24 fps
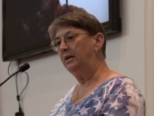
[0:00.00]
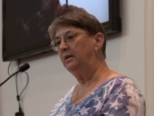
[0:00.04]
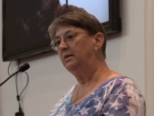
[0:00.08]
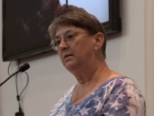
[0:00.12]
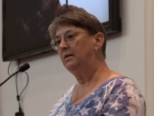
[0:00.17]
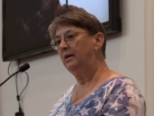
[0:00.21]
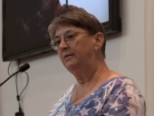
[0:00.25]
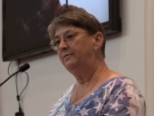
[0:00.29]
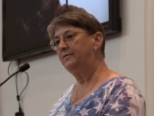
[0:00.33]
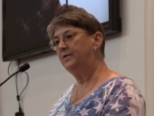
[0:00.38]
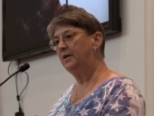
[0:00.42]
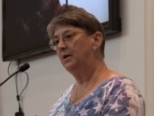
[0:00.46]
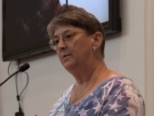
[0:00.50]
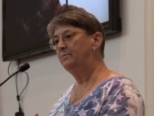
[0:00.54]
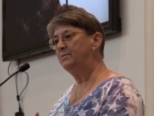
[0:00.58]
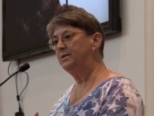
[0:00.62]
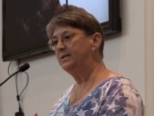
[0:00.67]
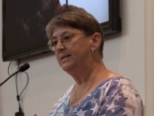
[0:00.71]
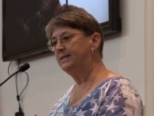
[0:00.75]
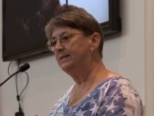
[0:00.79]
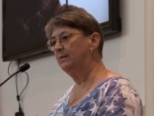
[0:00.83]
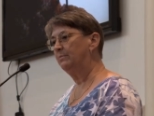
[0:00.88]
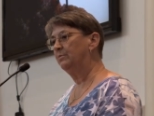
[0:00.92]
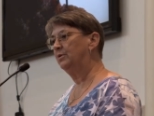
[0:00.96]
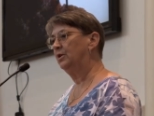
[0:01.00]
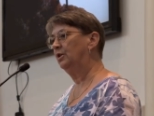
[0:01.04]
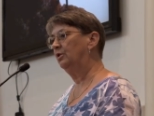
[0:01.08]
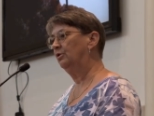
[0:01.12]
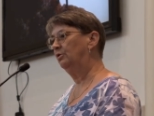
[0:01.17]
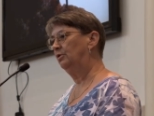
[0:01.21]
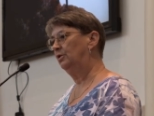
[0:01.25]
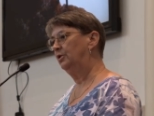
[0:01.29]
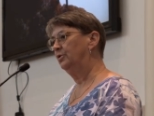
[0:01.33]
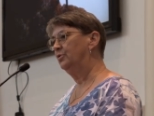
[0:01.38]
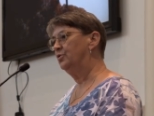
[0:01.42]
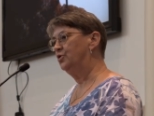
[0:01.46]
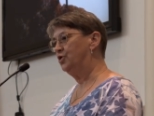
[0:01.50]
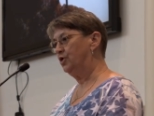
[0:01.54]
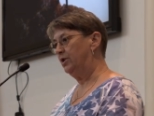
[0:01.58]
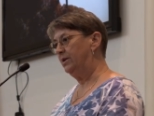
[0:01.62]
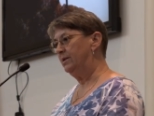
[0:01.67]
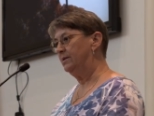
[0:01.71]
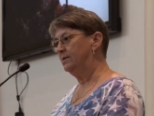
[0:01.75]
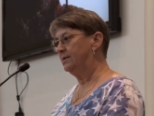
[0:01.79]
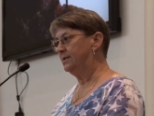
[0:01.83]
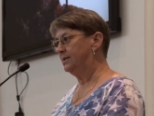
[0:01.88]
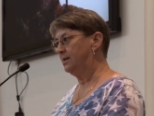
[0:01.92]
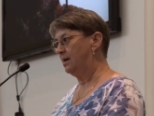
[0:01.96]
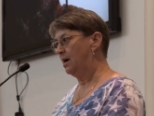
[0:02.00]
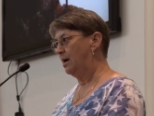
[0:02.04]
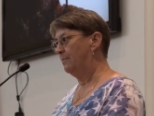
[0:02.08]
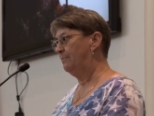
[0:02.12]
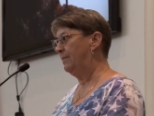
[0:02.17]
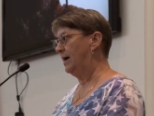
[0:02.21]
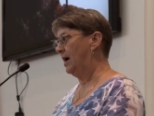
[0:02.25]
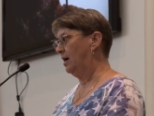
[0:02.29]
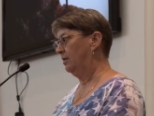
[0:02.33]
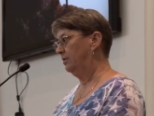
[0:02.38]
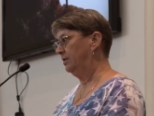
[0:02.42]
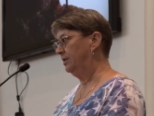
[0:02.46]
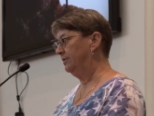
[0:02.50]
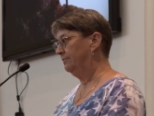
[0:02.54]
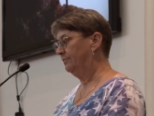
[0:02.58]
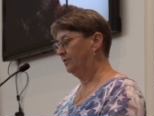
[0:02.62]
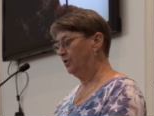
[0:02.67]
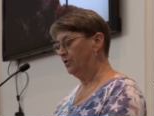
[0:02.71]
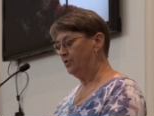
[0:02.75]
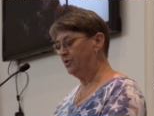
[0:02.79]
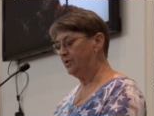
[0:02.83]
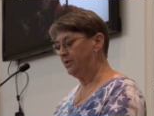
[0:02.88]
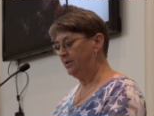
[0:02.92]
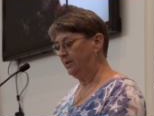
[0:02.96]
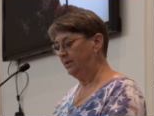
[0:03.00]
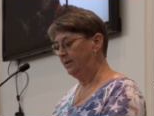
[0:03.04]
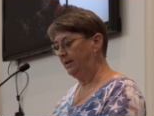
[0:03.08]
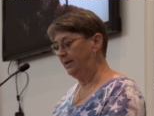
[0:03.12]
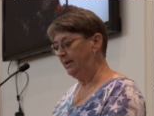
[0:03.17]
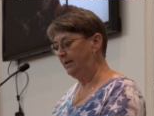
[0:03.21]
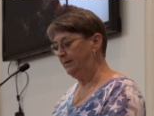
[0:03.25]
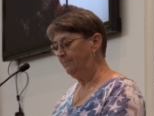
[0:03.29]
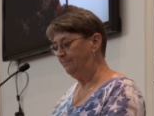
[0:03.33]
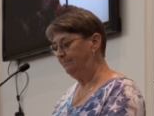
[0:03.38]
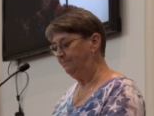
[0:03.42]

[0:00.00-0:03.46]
it, and I've come to some conclusions about adversity.